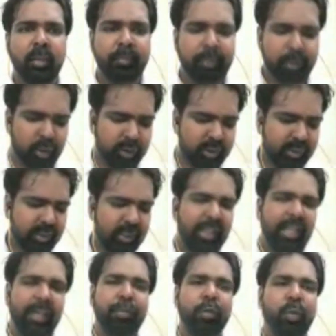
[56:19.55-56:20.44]
because
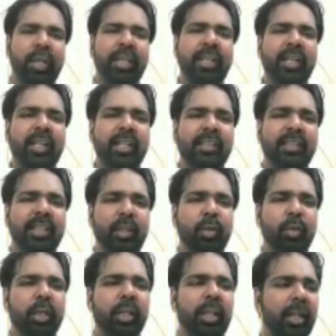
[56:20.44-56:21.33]
if you read that essay
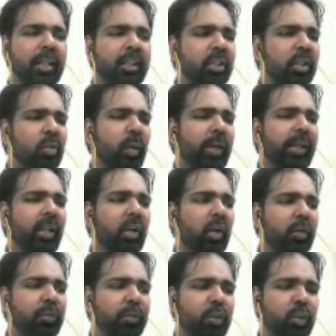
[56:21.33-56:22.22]
you can answer quite a
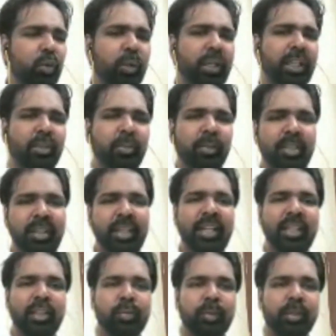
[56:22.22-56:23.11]
lot of stories which
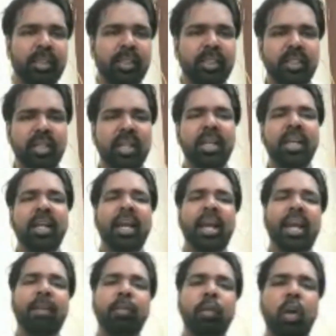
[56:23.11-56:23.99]
deals with this
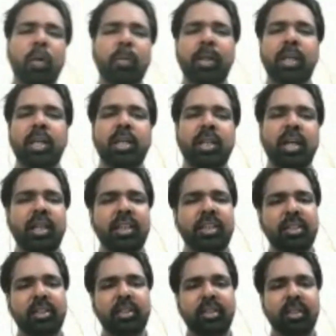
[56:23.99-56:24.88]
environmental
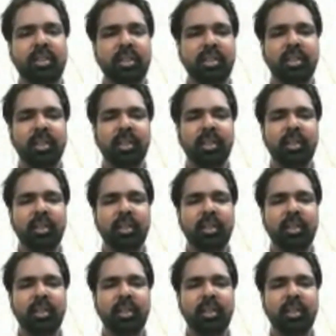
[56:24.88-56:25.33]
concerns